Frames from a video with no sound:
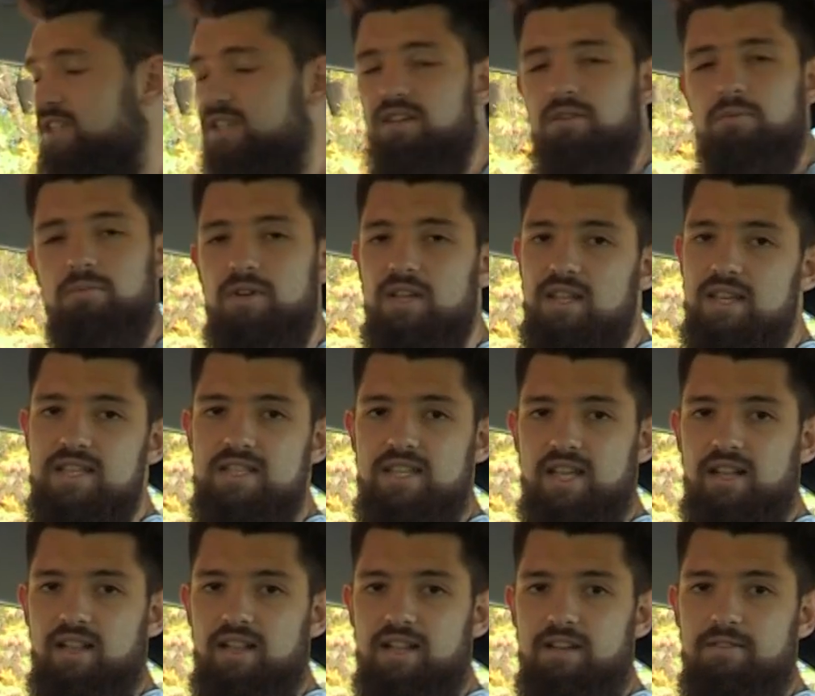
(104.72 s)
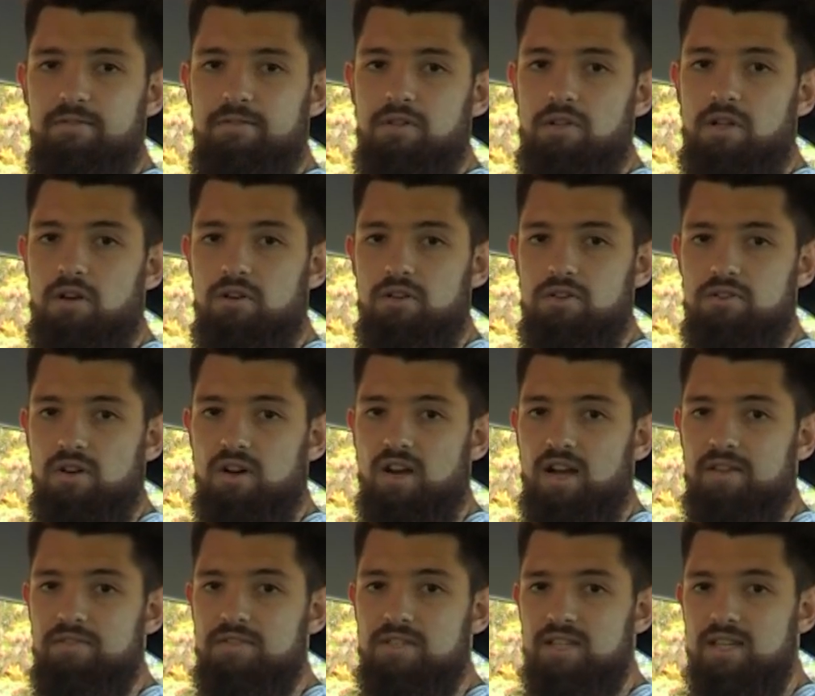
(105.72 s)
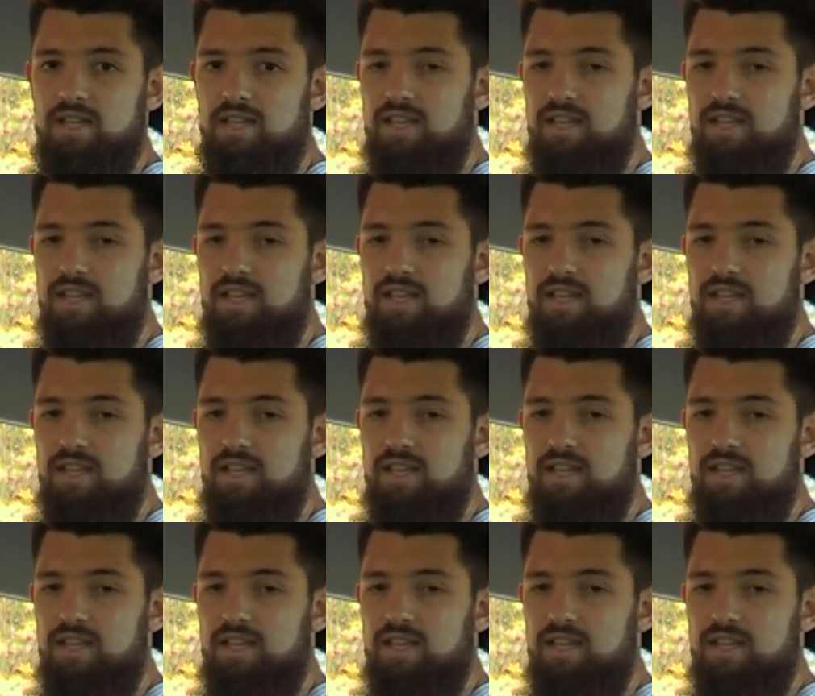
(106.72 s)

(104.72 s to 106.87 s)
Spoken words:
you can really settle in for longer drives.